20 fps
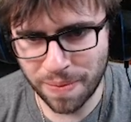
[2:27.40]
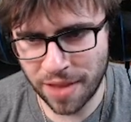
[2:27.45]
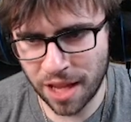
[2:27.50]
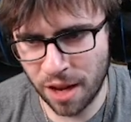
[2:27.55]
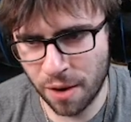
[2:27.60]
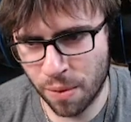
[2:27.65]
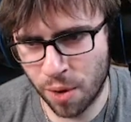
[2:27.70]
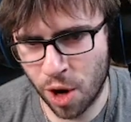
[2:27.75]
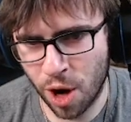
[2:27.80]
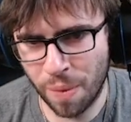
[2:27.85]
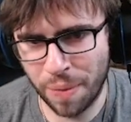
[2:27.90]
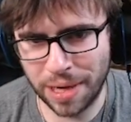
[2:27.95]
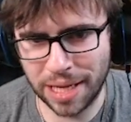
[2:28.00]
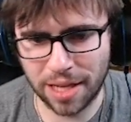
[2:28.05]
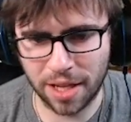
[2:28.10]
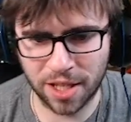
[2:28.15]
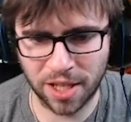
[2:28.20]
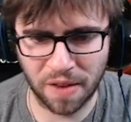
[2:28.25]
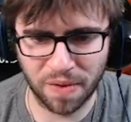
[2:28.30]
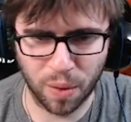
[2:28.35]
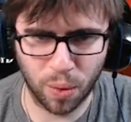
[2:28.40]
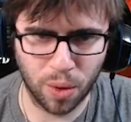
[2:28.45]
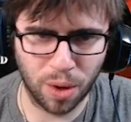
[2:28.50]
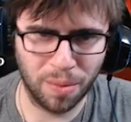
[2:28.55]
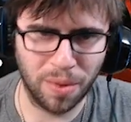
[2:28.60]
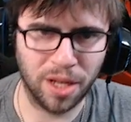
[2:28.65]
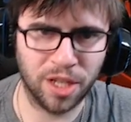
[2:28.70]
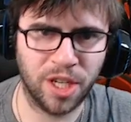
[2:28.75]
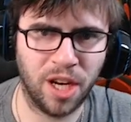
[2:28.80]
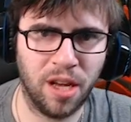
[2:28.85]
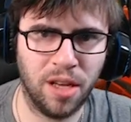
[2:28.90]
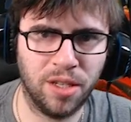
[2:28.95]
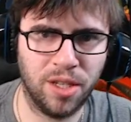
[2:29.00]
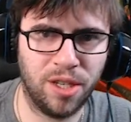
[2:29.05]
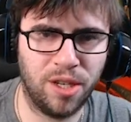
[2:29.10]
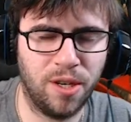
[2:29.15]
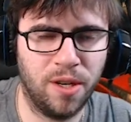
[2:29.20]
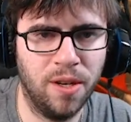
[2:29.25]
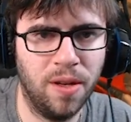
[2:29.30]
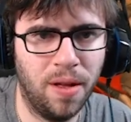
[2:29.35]
We're hoping he doesn't have the Warmaul
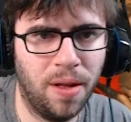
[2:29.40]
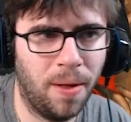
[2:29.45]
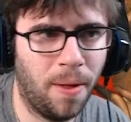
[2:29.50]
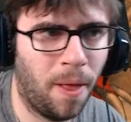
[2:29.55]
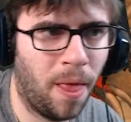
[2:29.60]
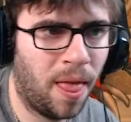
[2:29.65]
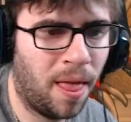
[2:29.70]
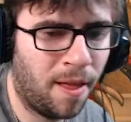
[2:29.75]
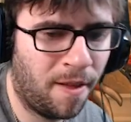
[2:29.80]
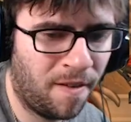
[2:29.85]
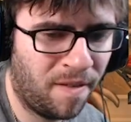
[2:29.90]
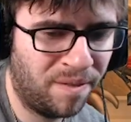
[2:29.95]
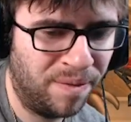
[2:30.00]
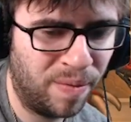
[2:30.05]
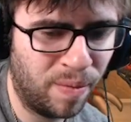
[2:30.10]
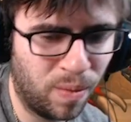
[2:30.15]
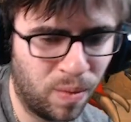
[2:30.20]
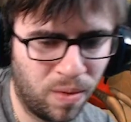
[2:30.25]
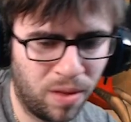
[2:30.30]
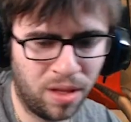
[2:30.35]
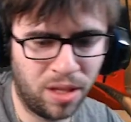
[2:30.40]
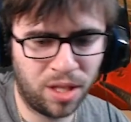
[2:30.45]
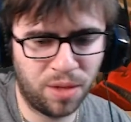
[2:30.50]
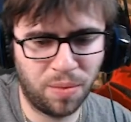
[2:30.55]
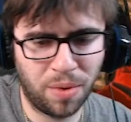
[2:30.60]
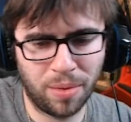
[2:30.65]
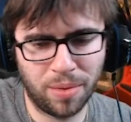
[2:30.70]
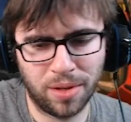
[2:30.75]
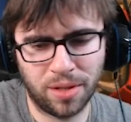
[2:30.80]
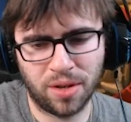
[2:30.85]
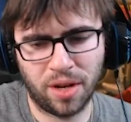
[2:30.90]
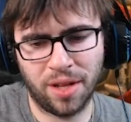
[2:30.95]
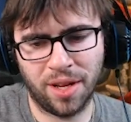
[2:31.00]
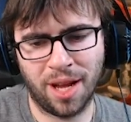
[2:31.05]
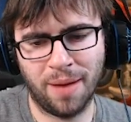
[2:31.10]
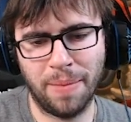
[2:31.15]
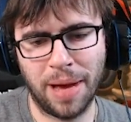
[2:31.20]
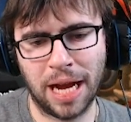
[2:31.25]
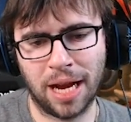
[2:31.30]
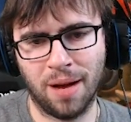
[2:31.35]
Challenger. This is where we're starting to come
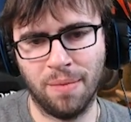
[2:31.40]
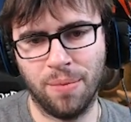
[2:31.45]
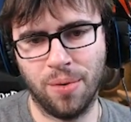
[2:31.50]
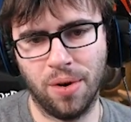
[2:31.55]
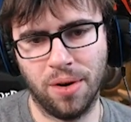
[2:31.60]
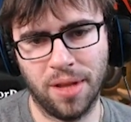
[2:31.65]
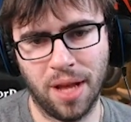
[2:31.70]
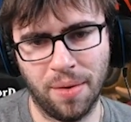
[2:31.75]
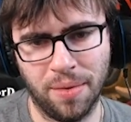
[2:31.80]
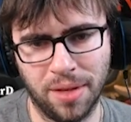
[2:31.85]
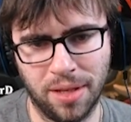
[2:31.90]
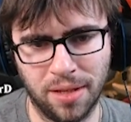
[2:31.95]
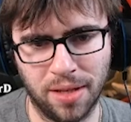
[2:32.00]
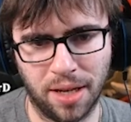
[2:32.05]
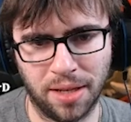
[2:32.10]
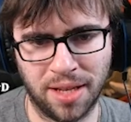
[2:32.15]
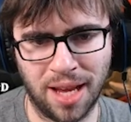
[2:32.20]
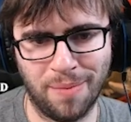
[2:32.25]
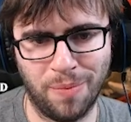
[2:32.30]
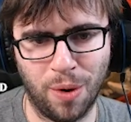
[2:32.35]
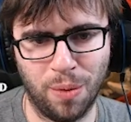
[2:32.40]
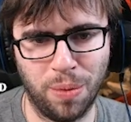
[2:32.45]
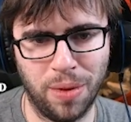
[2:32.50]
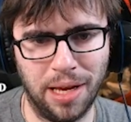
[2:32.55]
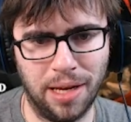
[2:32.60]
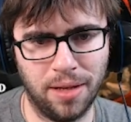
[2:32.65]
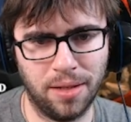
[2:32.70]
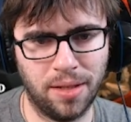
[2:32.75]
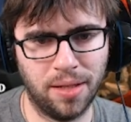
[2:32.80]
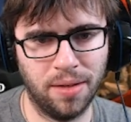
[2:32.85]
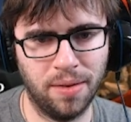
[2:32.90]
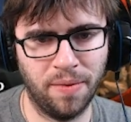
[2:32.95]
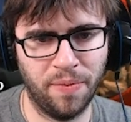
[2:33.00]
back on board now with these like tempo plays.